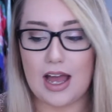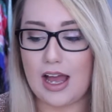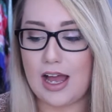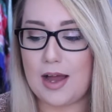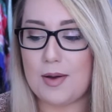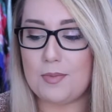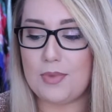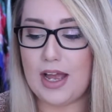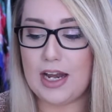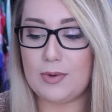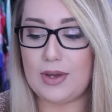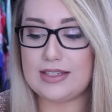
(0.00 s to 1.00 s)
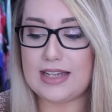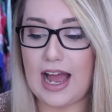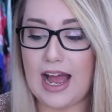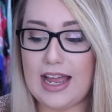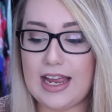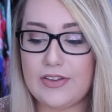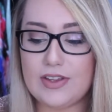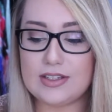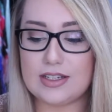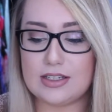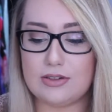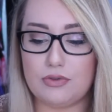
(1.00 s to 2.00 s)
Um, but anyways, I had this
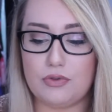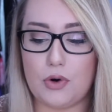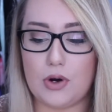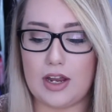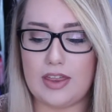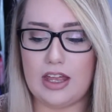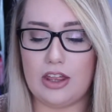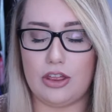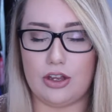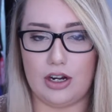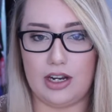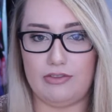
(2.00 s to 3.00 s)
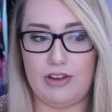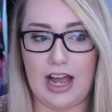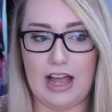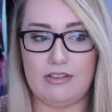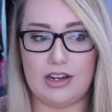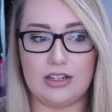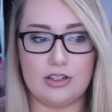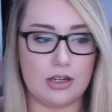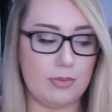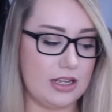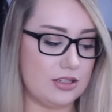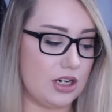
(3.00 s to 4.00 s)
listed for I think thirty-five dollars and I took
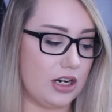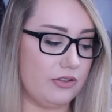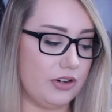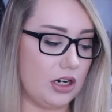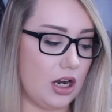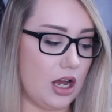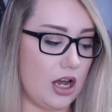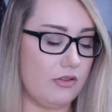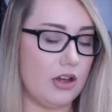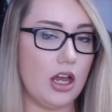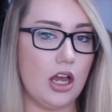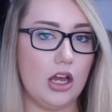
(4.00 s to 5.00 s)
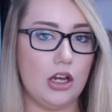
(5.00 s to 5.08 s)
a best offer of